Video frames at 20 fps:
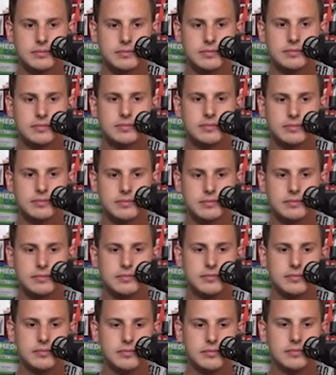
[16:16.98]

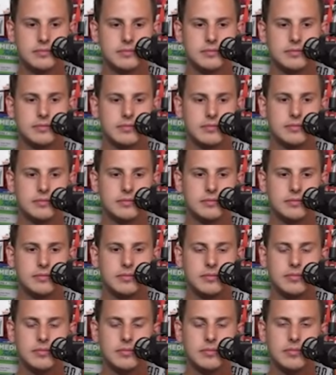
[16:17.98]

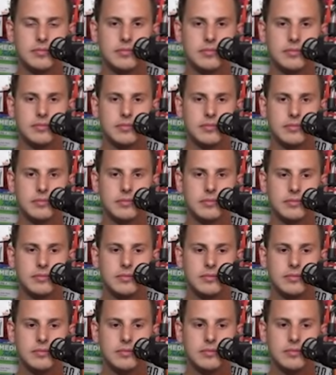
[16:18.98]

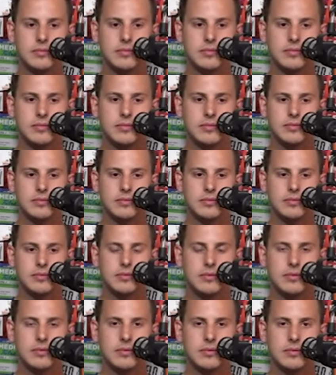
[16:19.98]

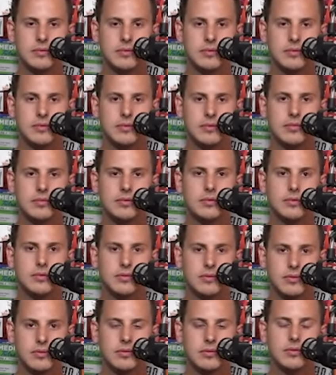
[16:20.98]

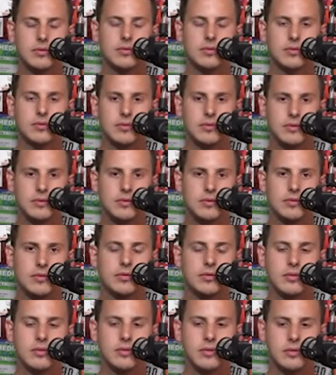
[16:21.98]

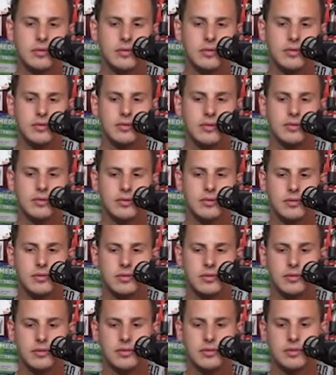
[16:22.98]

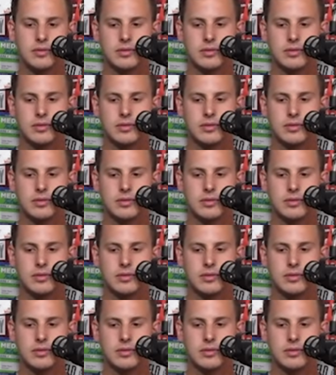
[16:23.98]
The person shown says nothing.